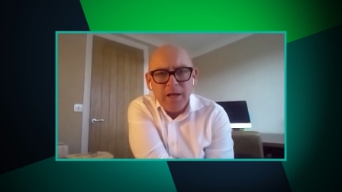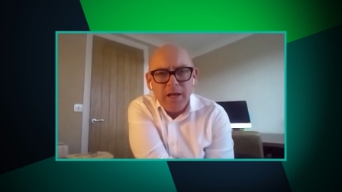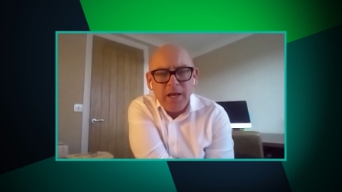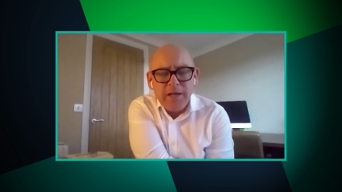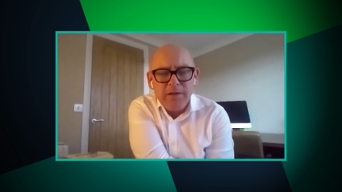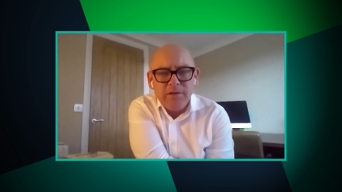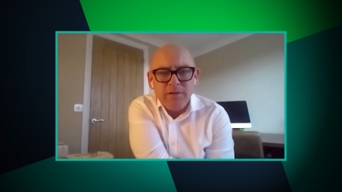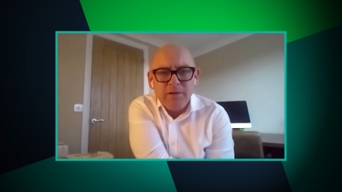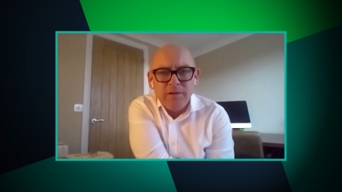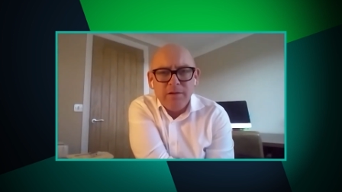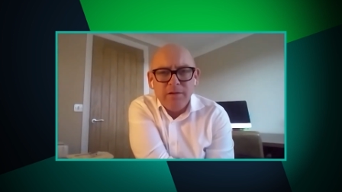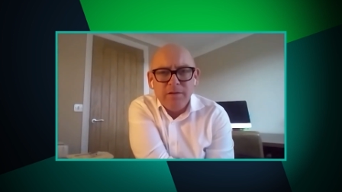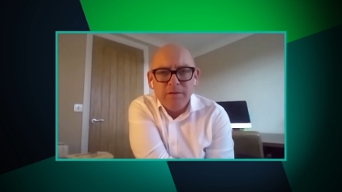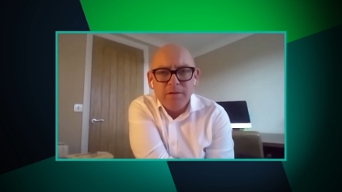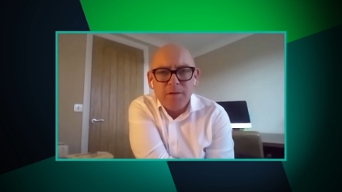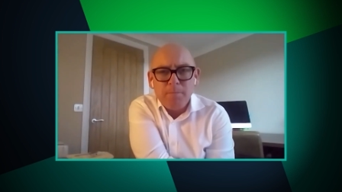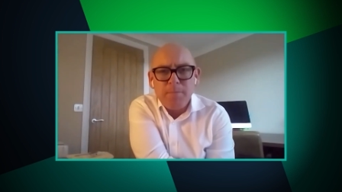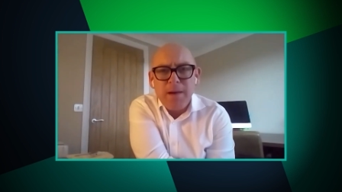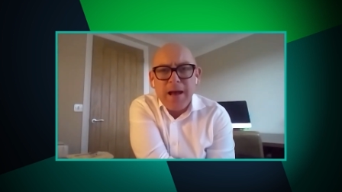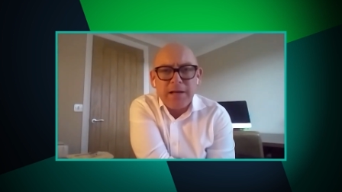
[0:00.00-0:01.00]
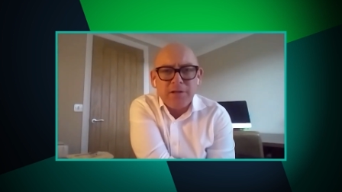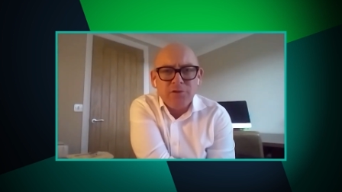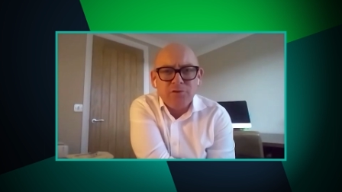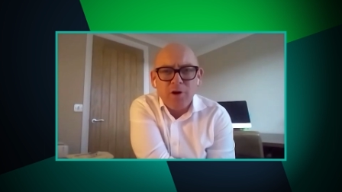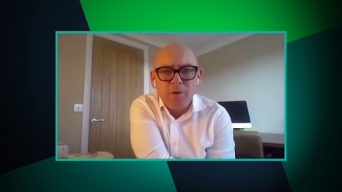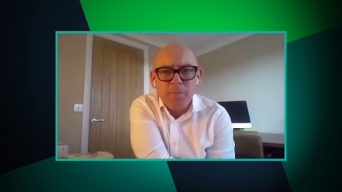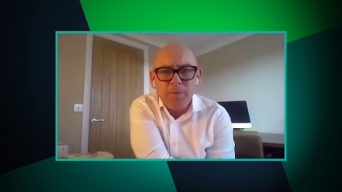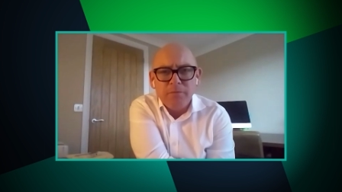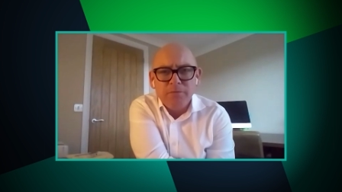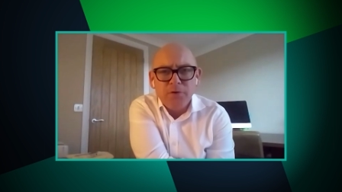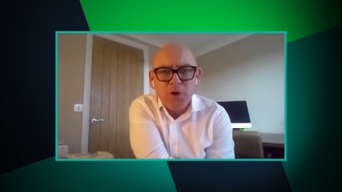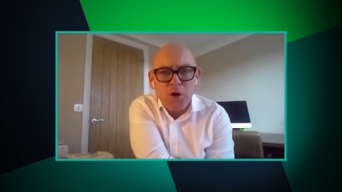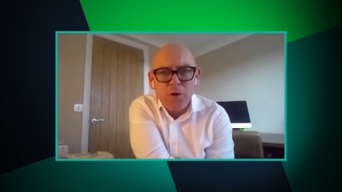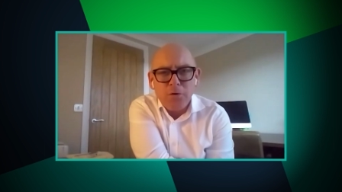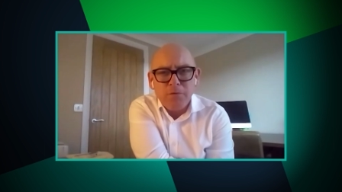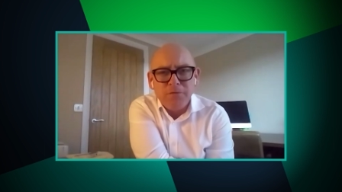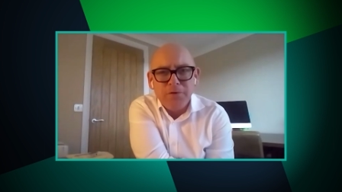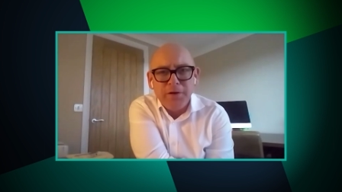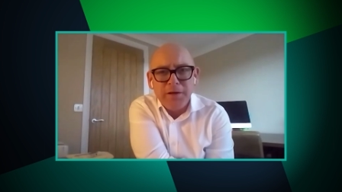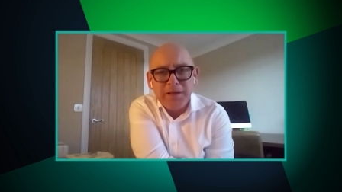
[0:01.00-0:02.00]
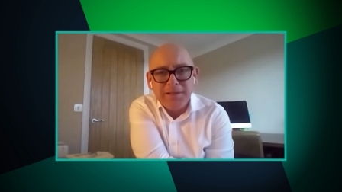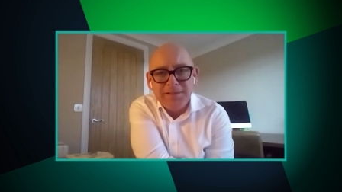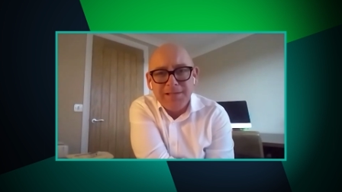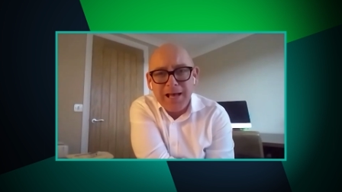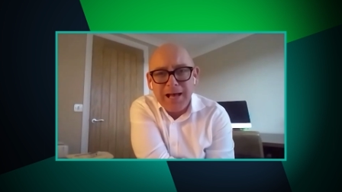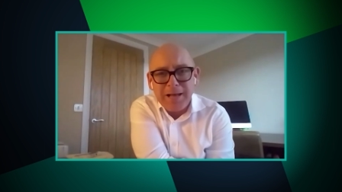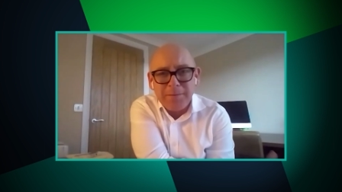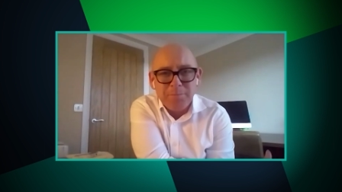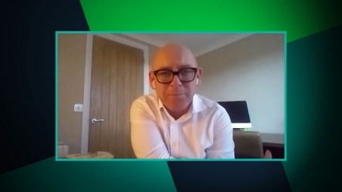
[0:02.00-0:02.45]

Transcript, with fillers: in the backdrop of COVID